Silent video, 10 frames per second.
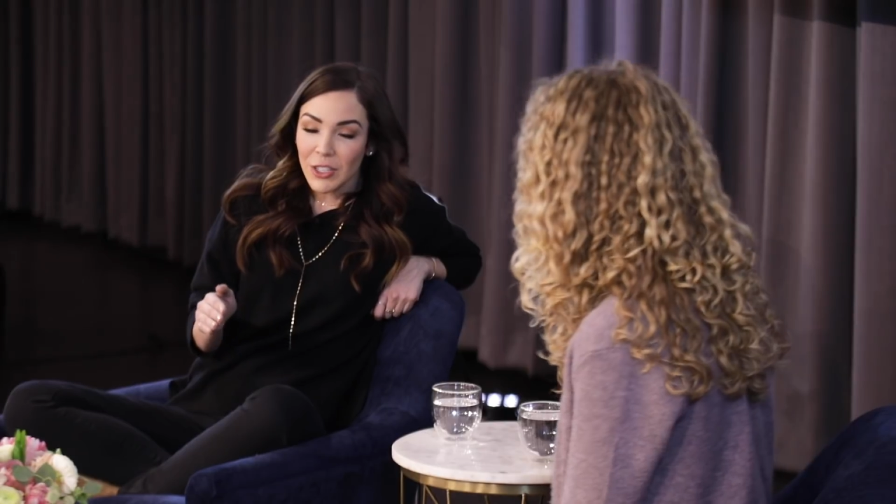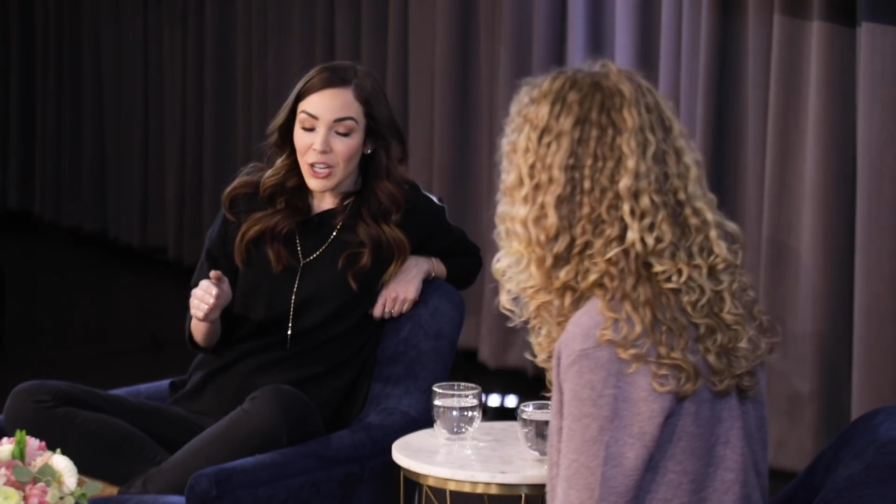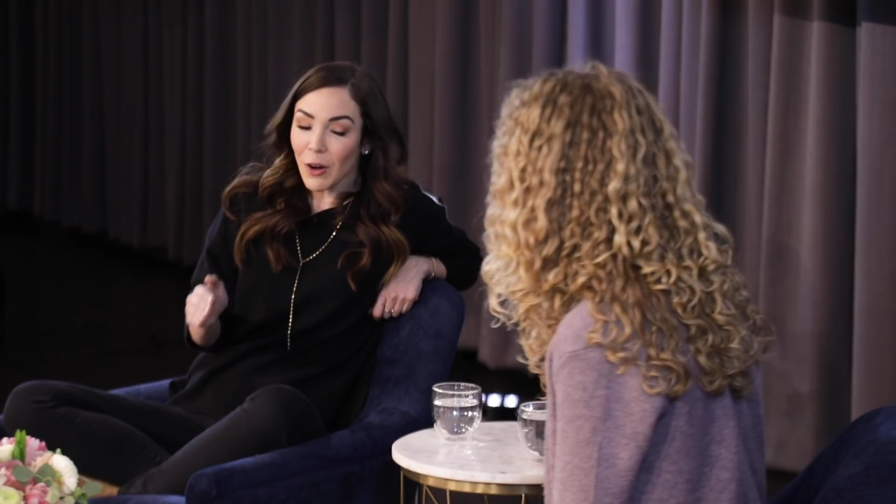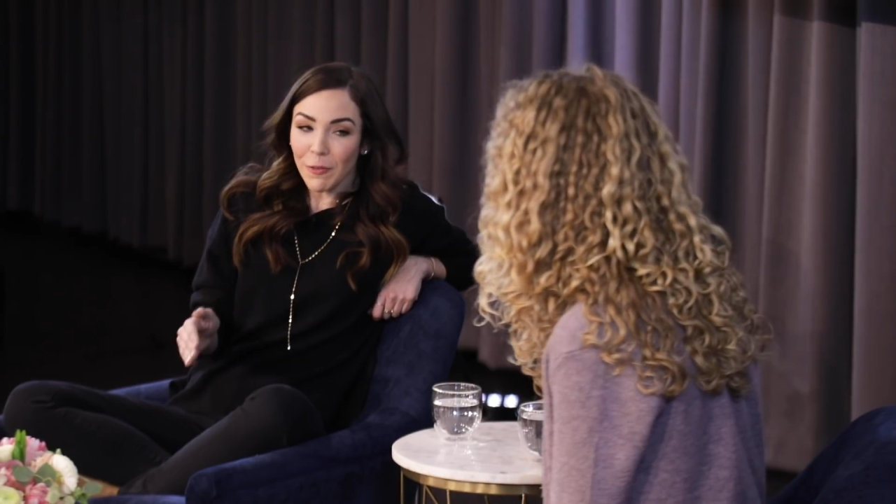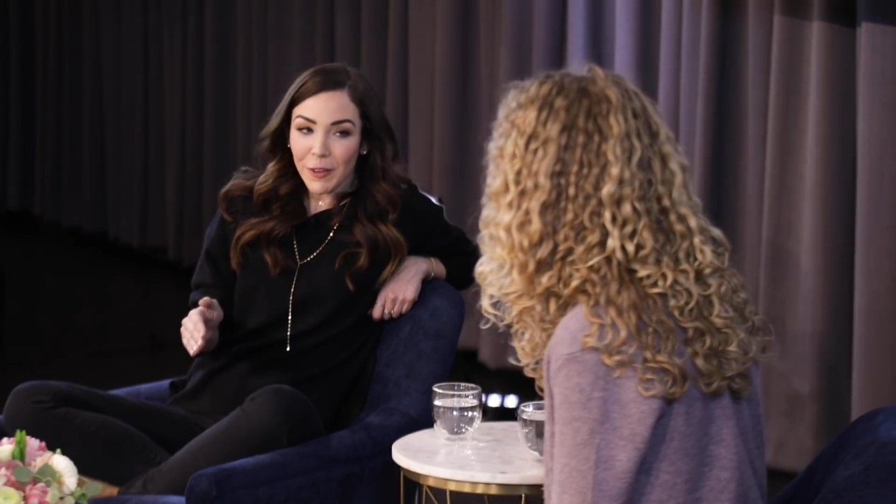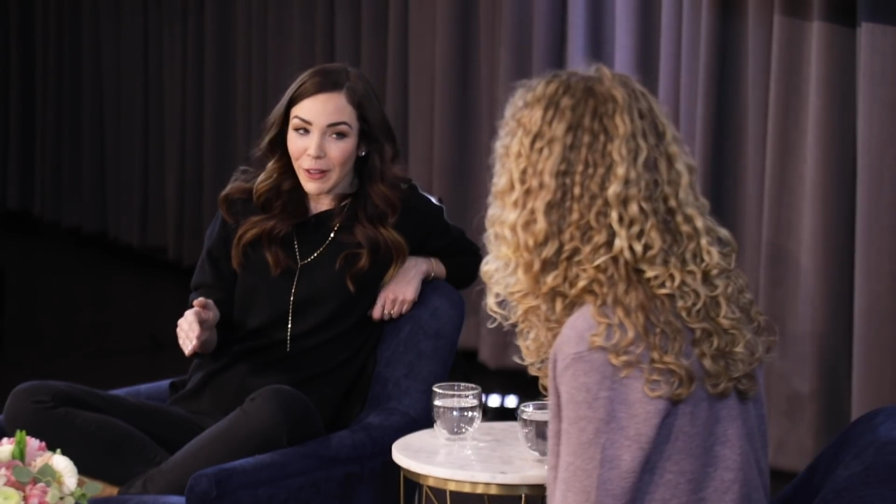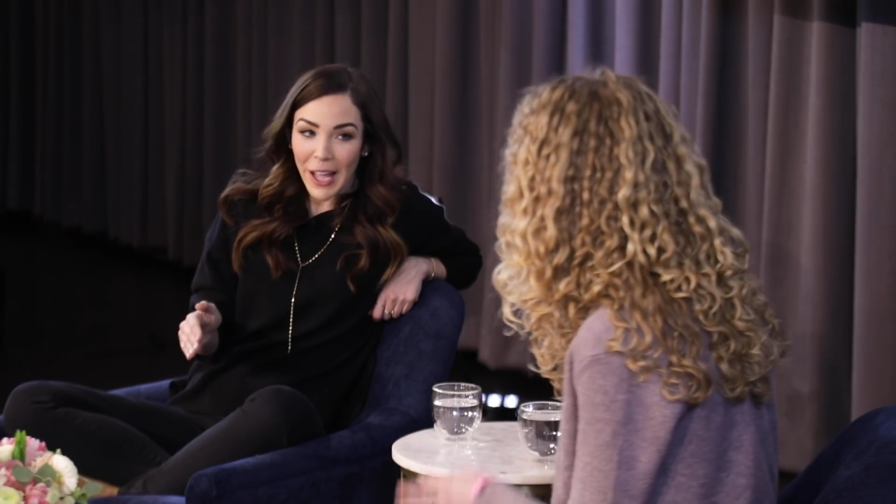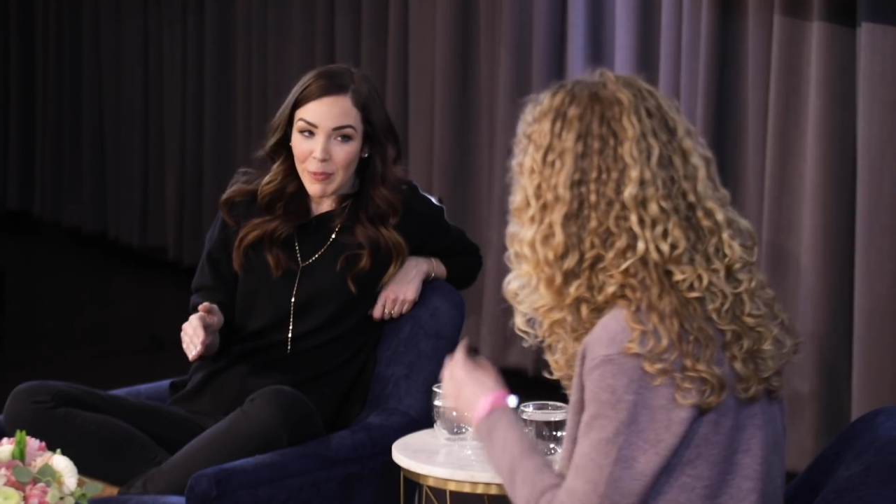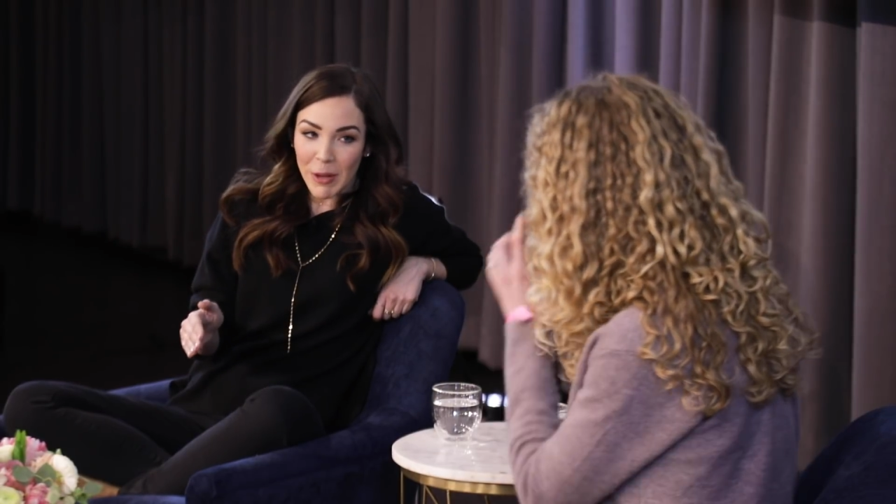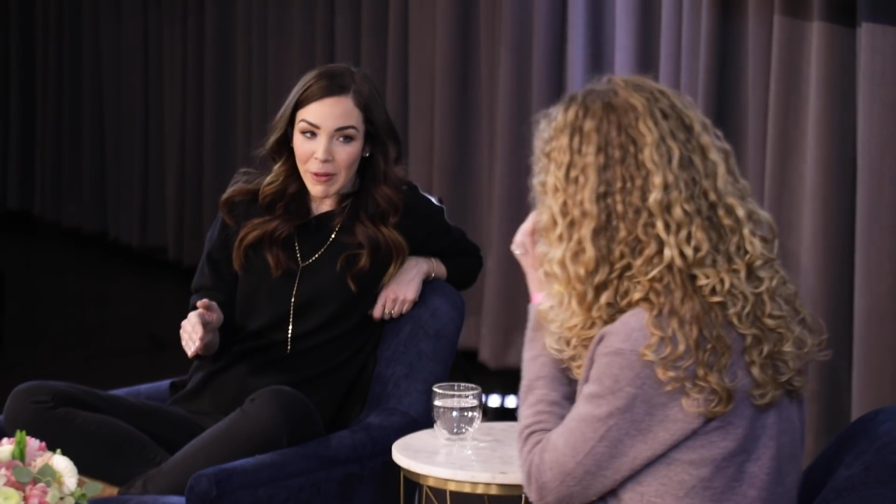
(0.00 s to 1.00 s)
Don't feel
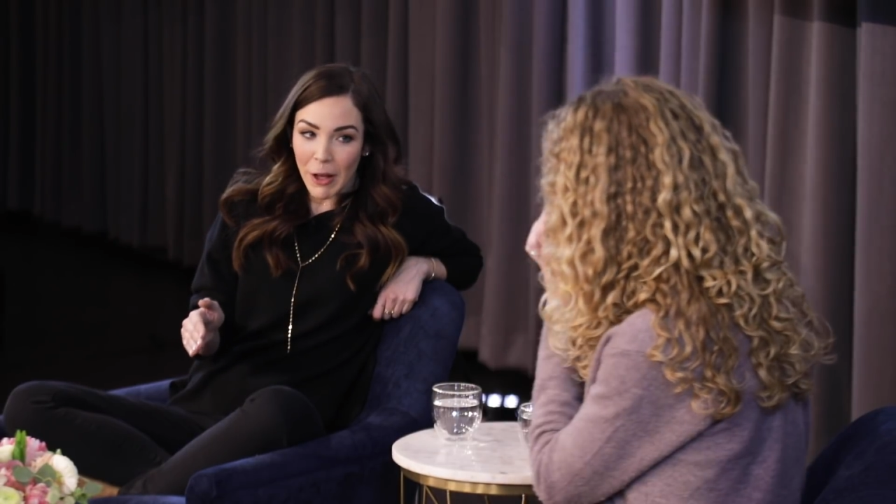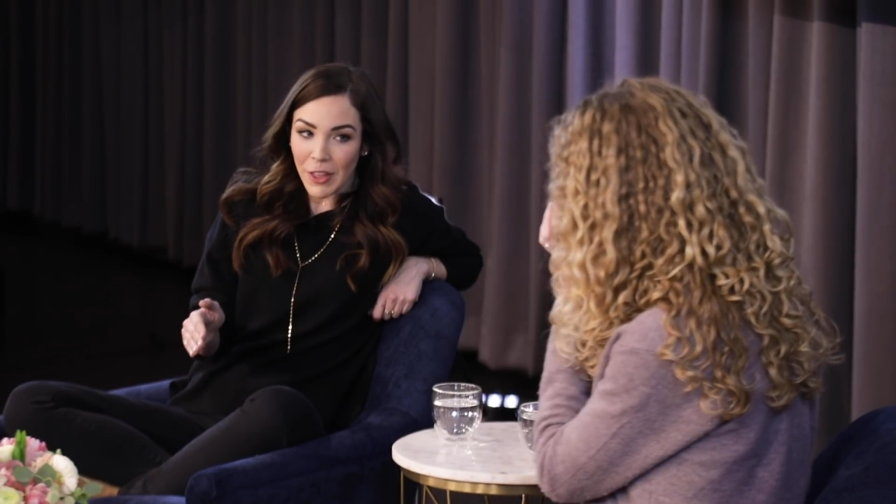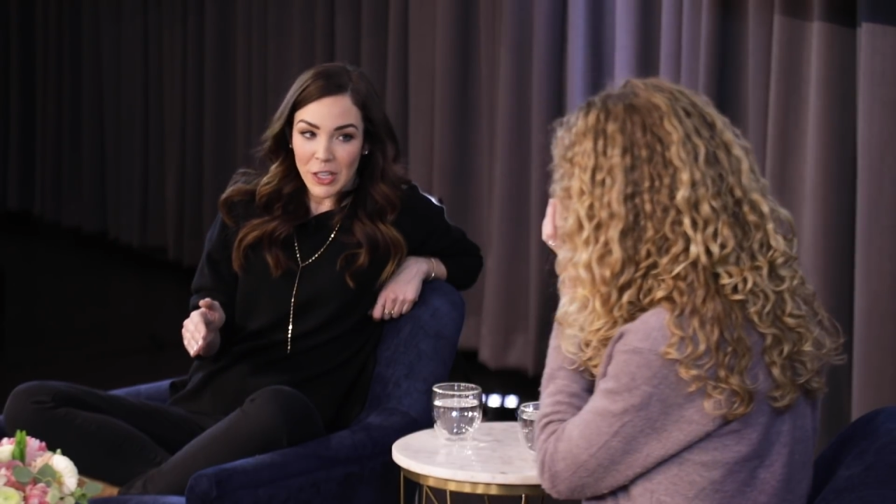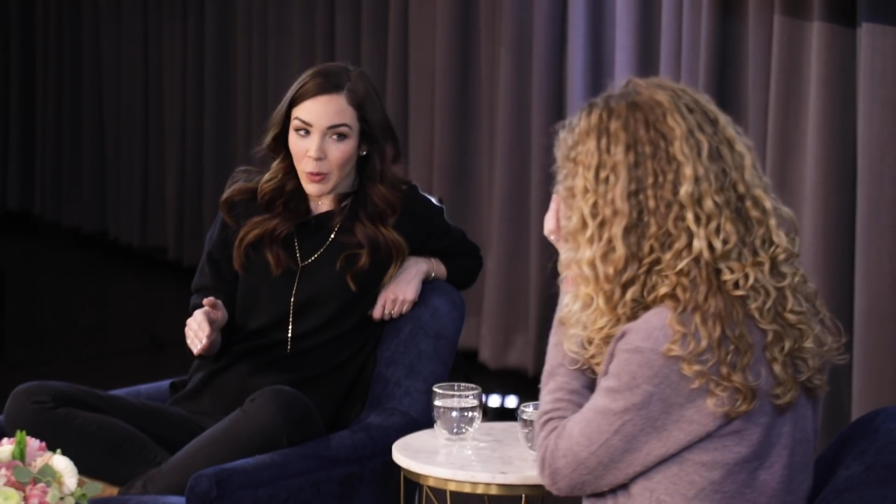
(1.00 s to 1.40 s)
happy about that